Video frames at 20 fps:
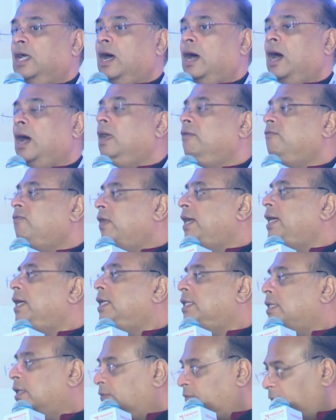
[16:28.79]
are
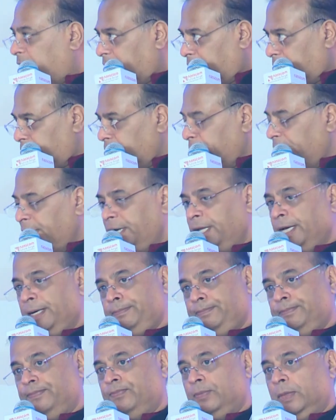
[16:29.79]
finding their way into India.
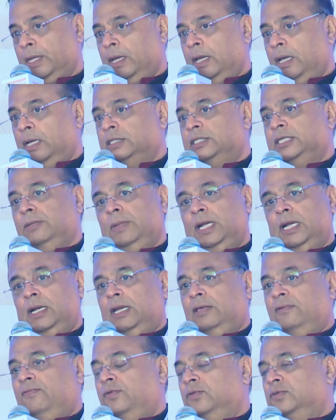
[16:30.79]

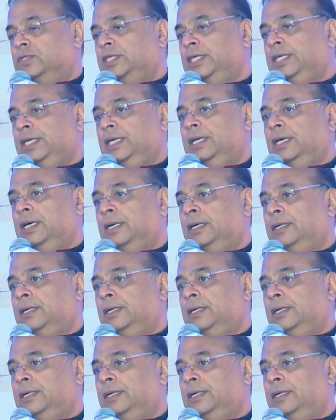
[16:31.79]
Similarly, if you see,